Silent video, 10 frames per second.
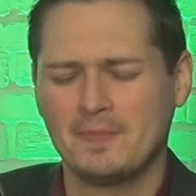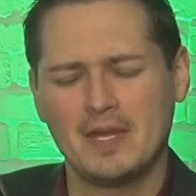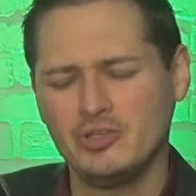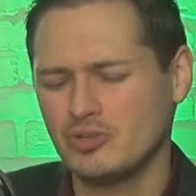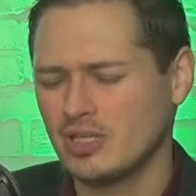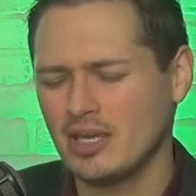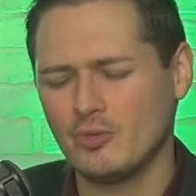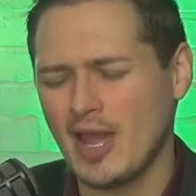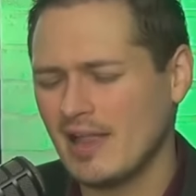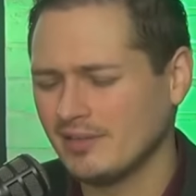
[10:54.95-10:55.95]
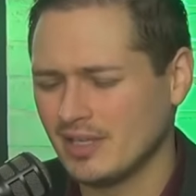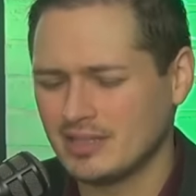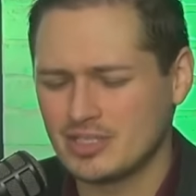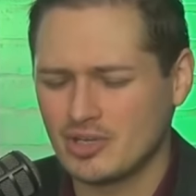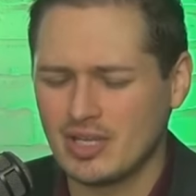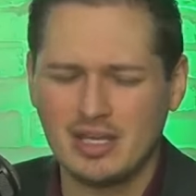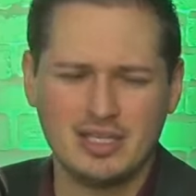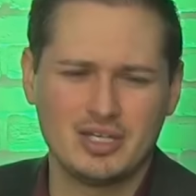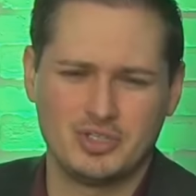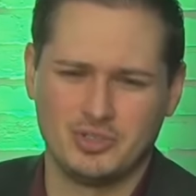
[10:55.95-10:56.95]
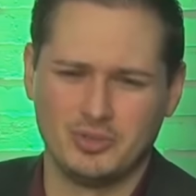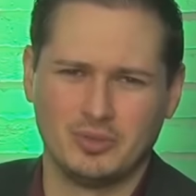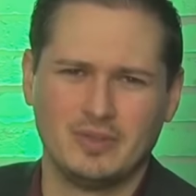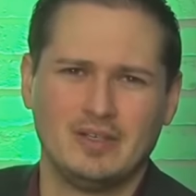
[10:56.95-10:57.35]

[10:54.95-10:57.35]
And you could get a rally like this on any issue.